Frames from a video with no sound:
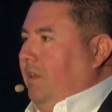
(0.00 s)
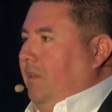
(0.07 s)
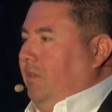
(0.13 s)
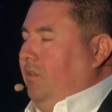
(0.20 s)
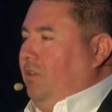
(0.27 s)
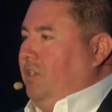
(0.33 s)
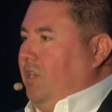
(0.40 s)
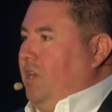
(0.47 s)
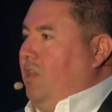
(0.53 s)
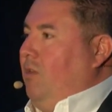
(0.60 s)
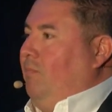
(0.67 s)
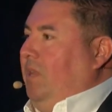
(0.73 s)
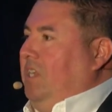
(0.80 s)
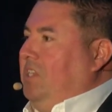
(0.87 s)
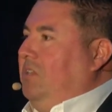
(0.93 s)
There's another
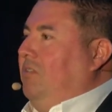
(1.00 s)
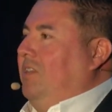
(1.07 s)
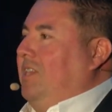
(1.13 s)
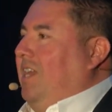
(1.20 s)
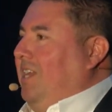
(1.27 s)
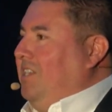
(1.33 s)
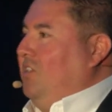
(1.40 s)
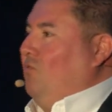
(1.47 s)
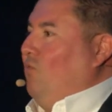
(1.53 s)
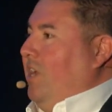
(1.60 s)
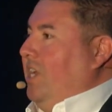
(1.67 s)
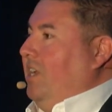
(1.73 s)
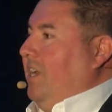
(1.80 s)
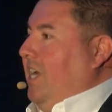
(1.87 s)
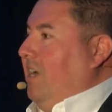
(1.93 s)
piece to it that isn't
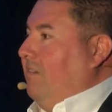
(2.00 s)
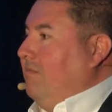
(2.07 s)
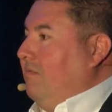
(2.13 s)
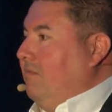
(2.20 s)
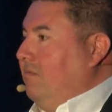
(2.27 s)
written down